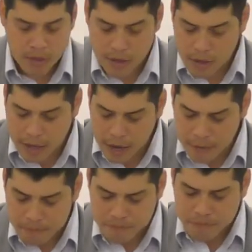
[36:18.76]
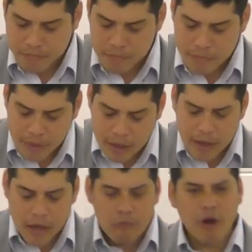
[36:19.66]
Okay?
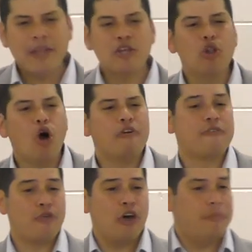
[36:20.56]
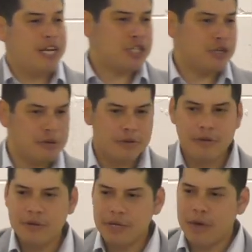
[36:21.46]
What about the law of third mention?
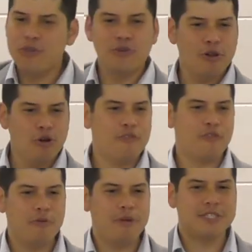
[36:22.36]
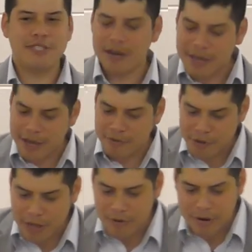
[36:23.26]
Can we do the law of third mention? Is that okay? Can we do
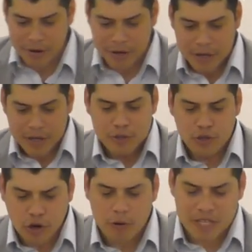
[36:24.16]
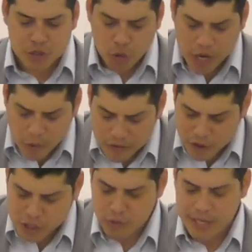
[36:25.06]
that one? Deuteronomy 21,
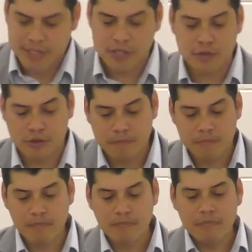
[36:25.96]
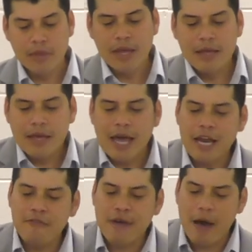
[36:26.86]
verse 22. And
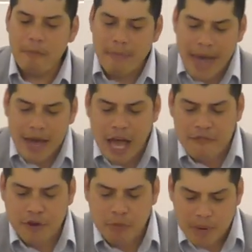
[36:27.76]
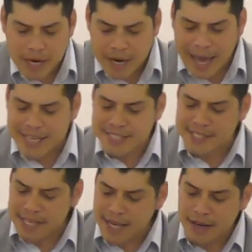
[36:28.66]
if a man have committed a
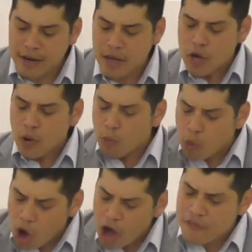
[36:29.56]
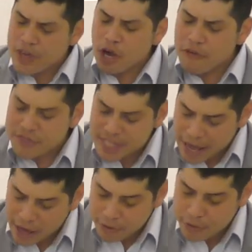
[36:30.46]
sin worthy of
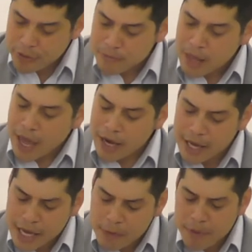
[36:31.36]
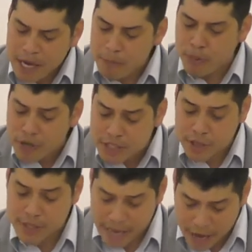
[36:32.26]
death, and he be put
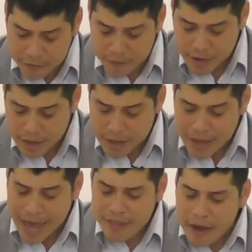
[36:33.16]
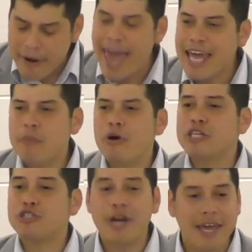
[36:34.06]
to death, and they'll hang him on a
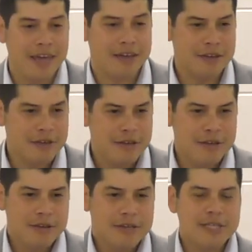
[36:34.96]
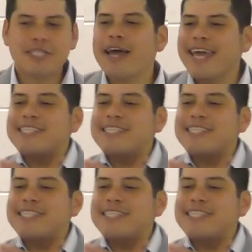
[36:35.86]
tree. So this guy gets